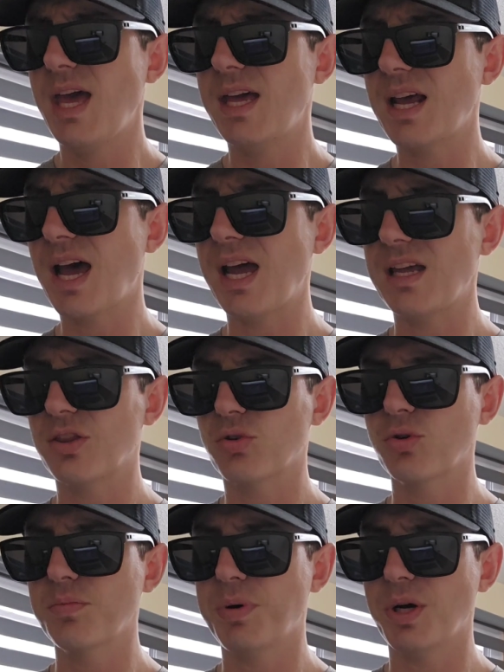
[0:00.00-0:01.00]
and high
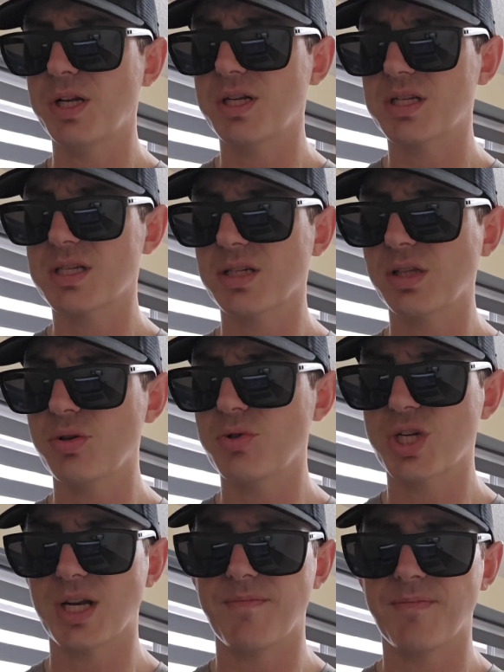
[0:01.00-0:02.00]
throughput
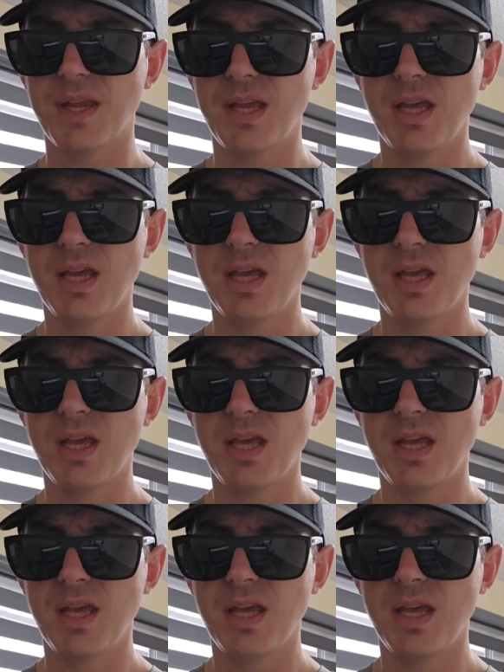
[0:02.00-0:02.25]
solution.